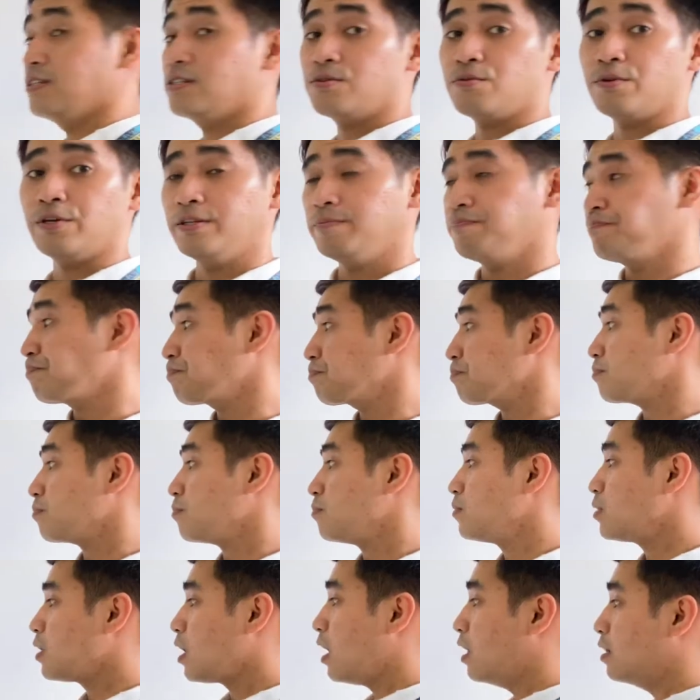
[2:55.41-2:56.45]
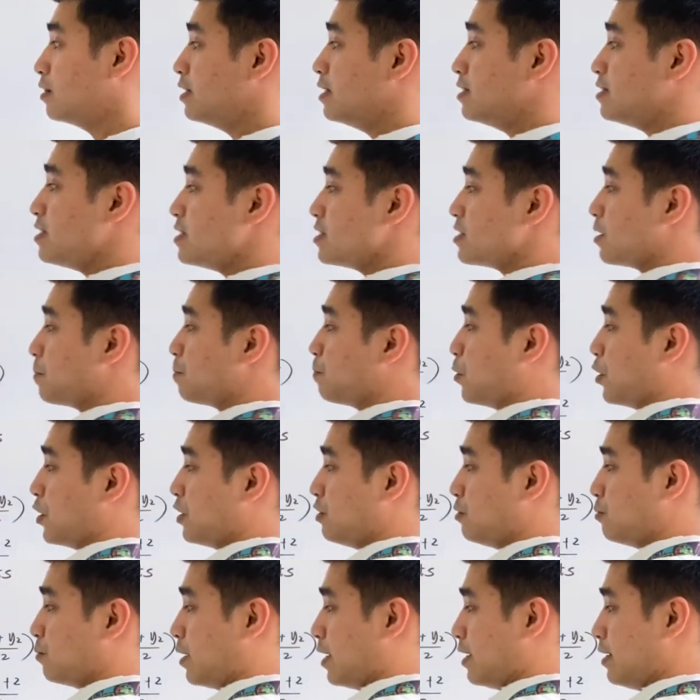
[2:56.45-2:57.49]
squared. This is our
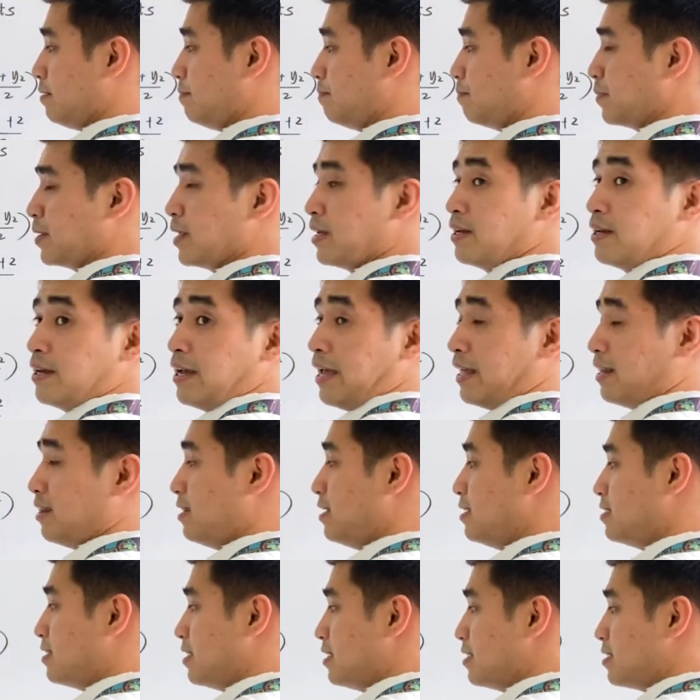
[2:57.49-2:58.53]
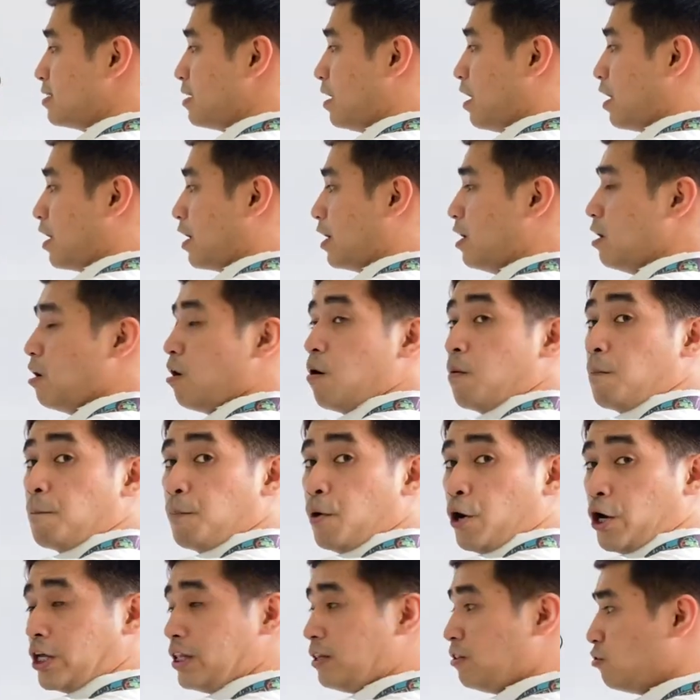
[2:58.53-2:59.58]
point 1 and this is our
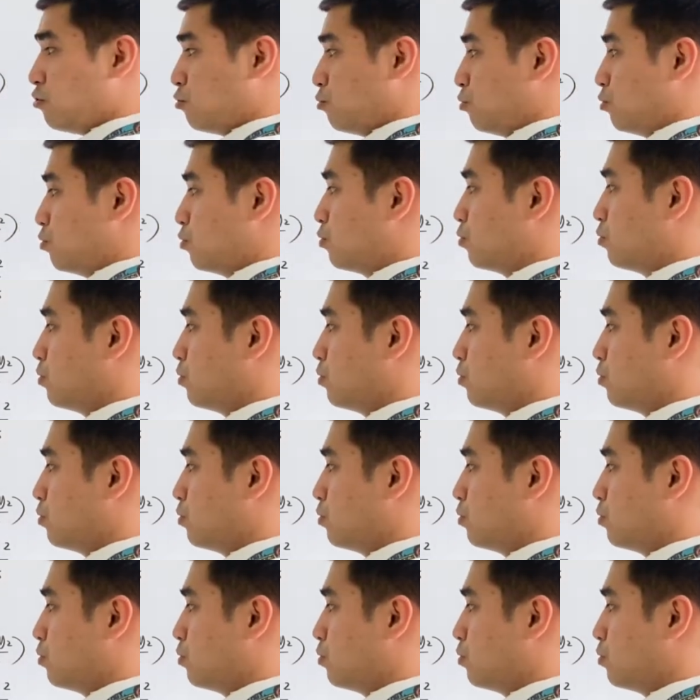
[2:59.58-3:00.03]
point 2.